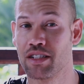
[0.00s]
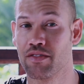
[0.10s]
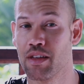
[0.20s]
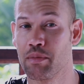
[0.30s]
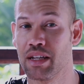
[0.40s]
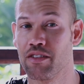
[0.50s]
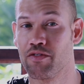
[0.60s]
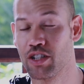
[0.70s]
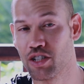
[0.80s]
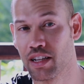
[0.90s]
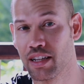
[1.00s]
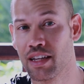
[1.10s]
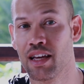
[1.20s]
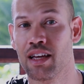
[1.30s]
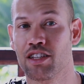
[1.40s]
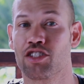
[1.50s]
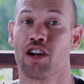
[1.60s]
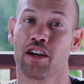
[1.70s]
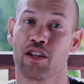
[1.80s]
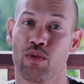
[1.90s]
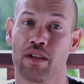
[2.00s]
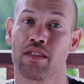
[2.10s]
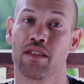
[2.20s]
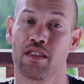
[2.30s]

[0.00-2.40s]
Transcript: each of them individually, starting with